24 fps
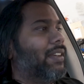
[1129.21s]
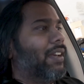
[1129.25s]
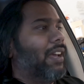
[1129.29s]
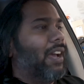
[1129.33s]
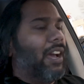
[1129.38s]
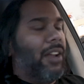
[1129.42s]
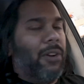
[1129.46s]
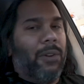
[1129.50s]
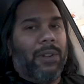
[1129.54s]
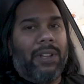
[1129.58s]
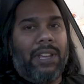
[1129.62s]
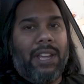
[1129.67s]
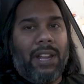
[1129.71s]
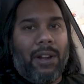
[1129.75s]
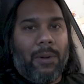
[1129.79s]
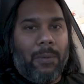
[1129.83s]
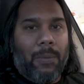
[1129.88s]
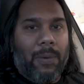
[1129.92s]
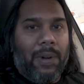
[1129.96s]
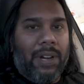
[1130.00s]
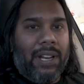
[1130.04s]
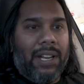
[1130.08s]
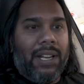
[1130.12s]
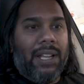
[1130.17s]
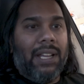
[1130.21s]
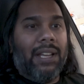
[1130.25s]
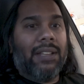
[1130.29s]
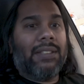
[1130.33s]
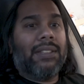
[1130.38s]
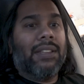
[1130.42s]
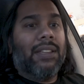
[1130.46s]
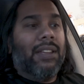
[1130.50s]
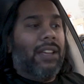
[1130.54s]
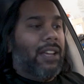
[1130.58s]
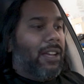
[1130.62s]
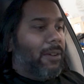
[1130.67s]
I don't care what it is,
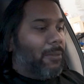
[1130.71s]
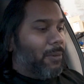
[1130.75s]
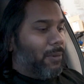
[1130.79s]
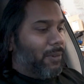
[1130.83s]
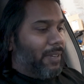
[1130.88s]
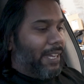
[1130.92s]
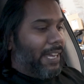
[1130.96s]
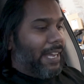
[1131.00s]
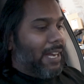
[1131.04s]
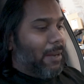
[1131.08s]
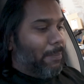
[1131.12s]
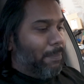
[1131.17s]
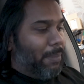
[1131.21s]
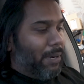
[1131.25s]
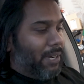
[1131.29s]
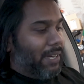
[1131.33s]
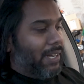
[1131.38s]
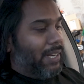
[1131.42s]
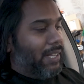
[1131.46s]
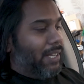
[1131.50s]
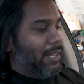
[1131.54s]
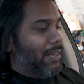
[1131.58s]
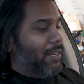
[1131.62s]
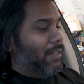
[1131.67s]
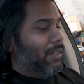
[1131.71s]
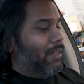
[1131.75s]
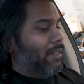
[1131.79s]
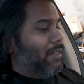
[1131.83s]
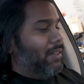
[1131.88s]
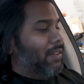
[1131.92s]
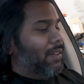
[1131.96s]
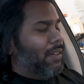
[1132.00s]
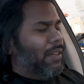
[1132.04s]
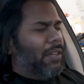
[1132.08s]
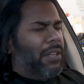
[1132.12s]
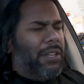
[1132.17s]
I'm gonna get them, put it in.
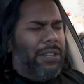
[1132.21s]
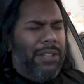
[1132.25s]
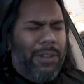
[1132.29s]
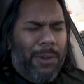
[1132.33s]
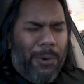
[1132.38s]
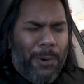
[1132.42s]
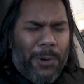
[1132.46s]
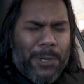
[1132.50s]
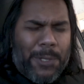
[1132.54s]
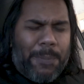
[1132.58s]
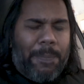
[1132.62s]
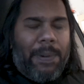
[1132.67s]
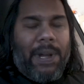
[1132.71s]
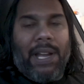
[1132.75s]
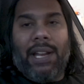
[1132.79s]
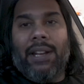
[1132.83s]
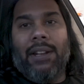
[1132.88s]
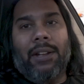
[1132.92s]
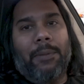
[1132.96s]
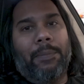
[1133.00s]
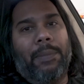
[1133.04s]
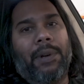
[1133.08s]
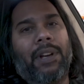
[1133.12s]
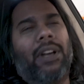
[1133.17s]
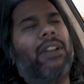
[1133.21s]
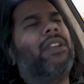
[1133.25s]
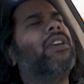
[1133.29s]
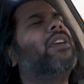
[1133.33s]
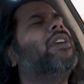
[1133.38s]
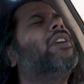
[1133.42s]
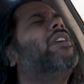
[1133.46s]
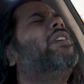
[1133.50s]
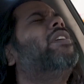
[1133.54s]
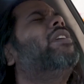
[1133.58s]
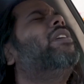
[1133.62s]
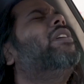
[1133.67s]
Huge pain in the butt,
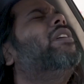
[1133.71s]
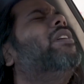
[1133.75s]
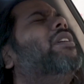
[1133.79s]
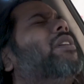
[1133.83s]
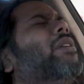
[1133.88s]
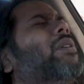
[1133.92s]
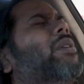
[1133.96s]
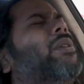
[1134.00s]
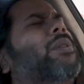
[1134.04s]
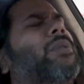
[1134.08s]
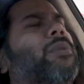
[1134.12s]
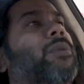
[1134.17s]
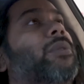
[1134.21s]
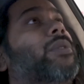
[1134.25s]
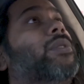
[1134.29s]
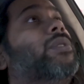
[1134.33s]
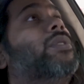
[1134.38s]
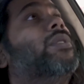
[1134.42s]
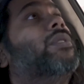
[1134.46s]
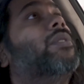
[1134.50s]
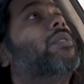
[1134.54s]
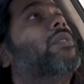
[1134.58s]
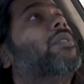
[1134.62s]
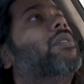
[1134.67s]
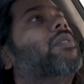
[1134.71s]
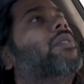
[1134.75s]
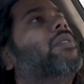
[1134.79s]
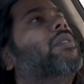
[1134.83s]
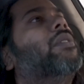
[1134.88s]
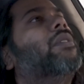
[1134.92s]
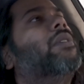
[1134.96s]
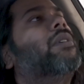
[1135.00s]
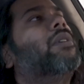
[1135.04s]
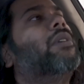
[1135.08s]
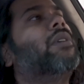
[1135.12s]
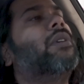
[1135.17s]
huge!
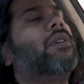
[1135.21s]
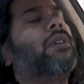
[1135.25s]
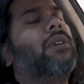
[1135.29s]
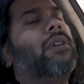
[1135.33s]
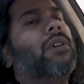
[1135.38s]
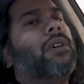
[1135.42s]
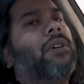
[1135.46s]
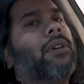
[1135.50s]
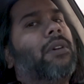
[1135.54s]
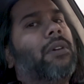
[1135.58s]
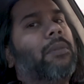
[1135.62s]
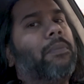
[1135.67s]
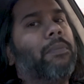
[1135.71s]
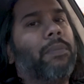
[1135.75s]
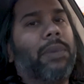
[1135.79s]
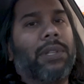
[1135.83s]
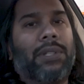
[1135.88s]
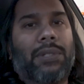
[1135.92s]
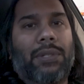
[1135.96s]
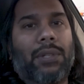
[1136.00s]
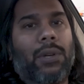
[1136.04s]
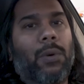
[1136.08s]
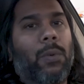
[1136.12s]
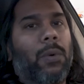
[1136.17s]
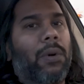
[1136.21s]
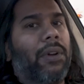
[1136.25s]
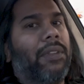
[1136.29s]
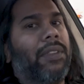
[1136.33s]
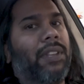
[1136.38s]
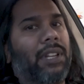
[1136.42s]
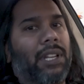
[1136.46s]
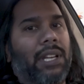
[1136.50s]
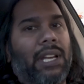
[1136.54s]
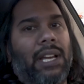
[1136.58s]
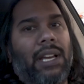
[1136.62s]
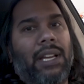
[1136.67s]
But so worth
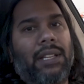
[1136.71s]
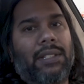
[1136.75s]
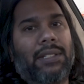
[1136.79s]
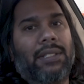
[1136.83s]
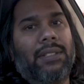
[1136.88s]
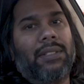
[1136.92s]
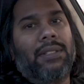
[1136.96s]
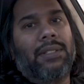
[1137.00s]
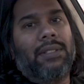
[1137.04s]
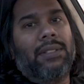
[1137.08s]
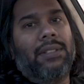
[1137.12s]
it, guys.